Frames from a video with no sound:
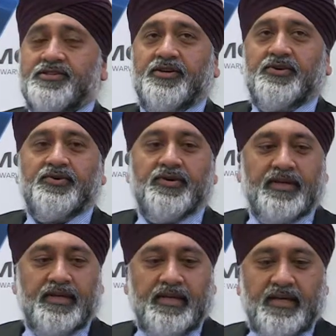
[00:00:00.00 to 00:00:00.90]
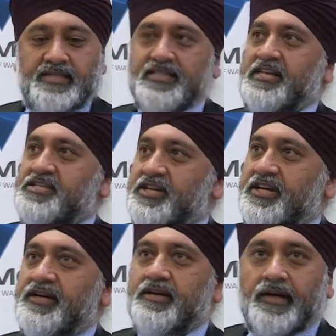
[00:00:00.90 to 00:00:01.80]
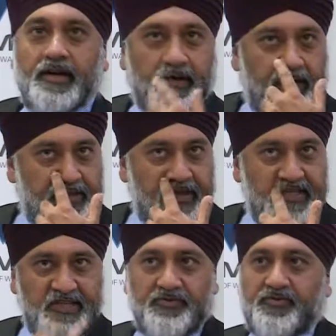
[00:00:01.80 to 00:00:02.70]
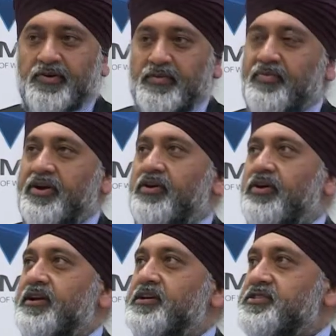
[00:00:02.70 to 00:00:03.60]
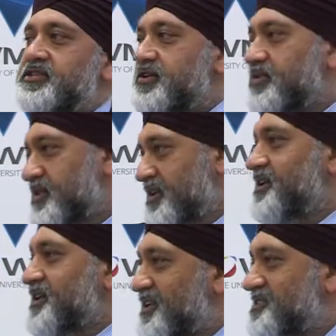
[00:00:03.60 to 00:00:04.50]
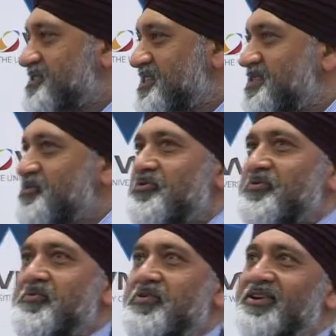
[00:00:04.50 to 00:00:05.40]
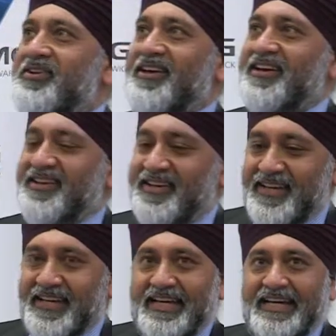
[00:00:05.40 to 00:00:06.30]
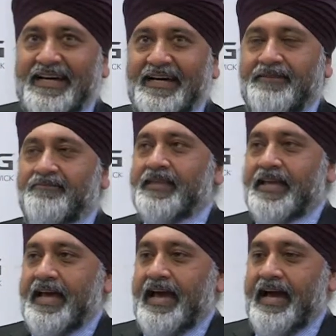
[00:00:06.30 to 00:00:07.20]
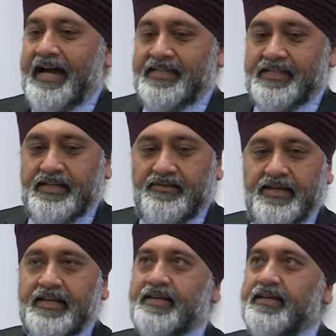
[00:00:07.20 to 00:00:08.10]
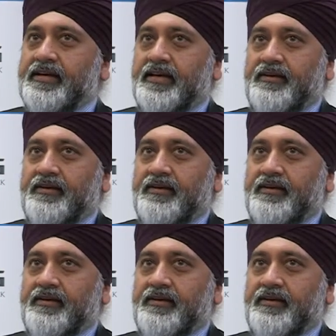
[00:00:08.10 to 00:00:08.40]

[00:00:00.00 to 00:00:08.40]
ago as an engineer. Graduated from Imperial College, so nice to see someone from Imperial here. And really